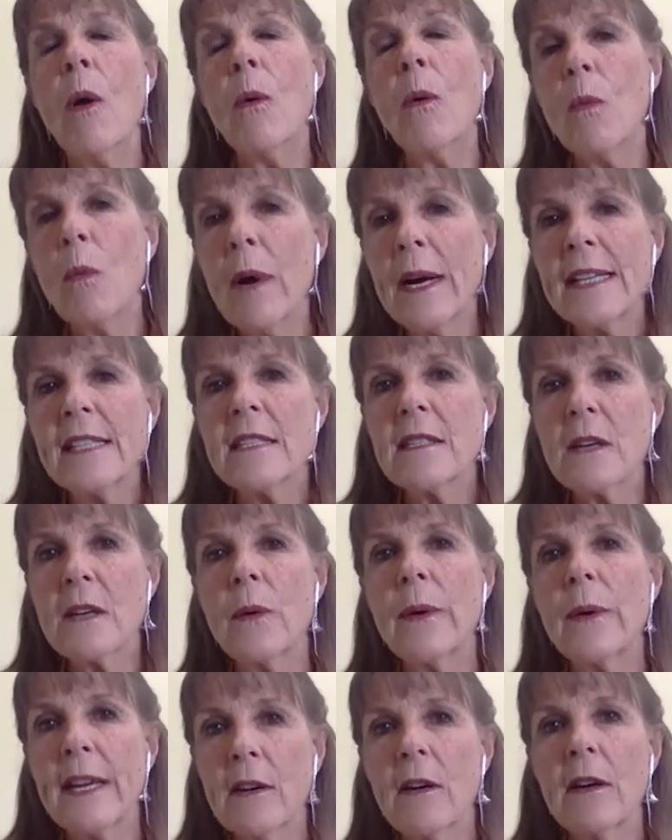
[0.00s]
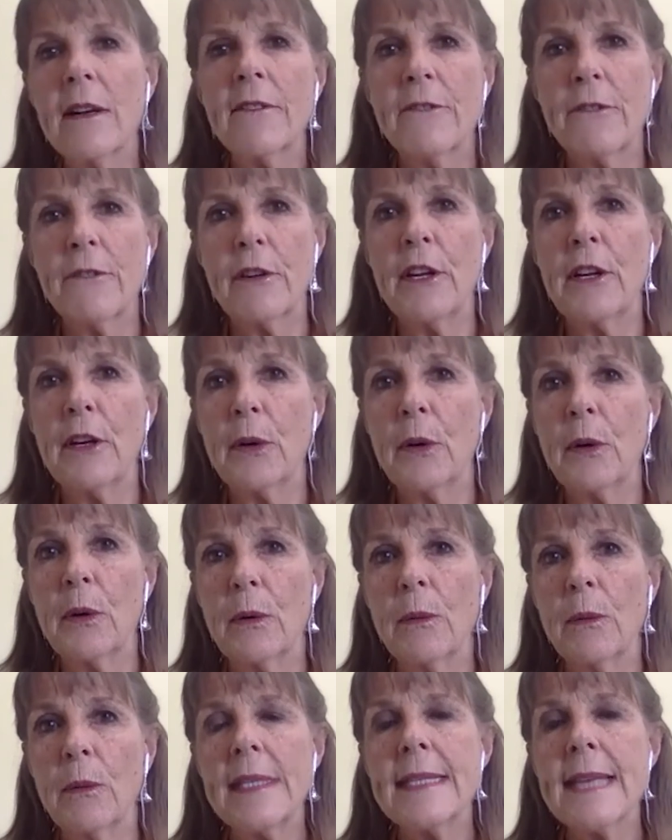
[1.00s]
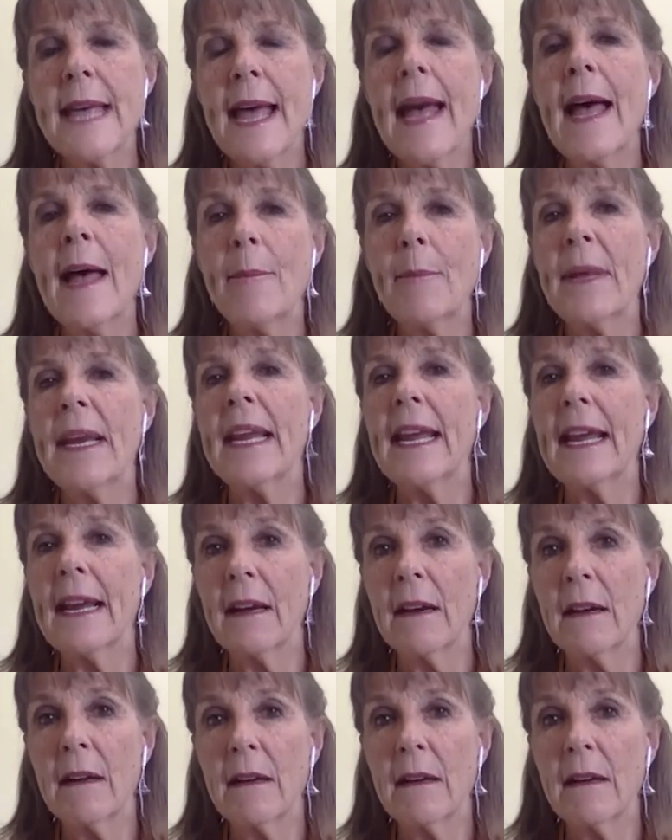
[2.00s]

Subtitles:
what's going on for you? What's happening?